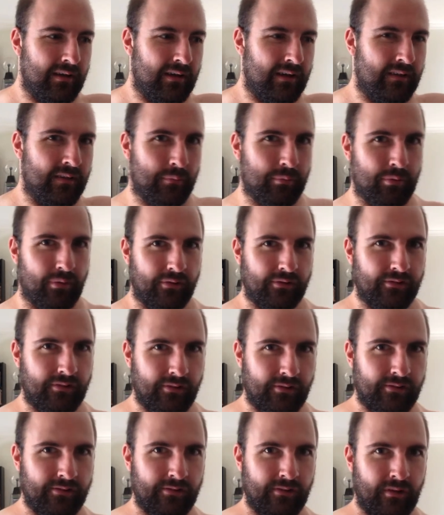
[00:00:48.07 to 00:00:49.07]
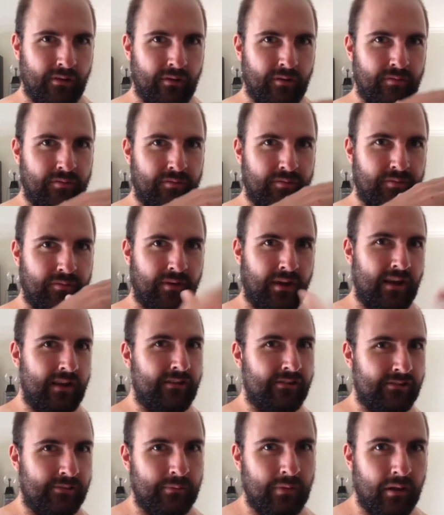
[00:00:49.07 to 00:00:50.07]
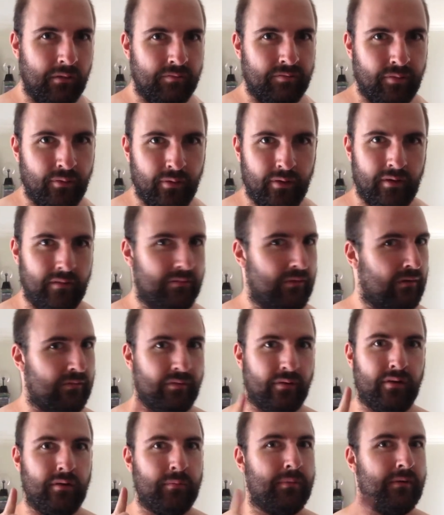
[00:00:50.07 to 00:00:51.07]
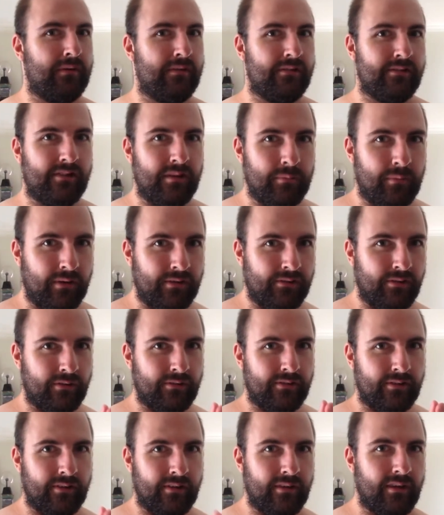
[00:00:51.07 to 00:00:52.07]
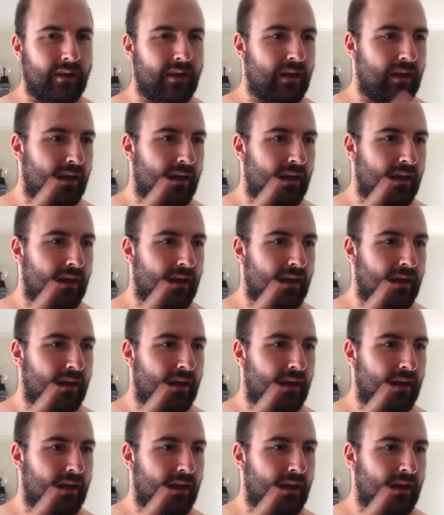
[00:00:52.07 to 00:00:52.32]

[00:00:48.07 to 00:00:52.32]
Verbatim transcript: in the process of getting some help for it. I've already been to see my doctor.